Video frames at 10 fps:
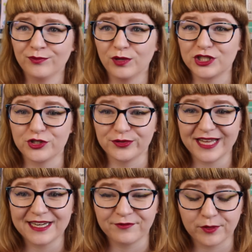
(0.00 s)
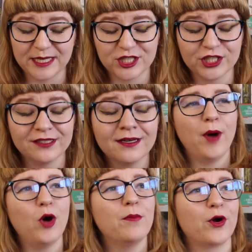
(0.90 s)
what to do with that information,
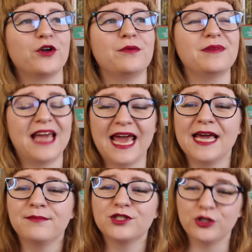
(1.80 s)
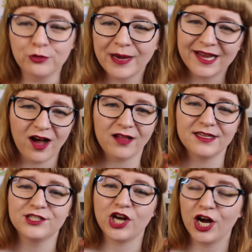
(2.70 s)
Bo Burnham came to my
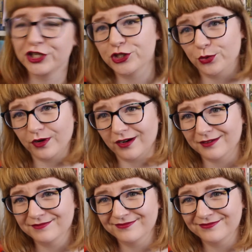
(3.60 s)
college on tour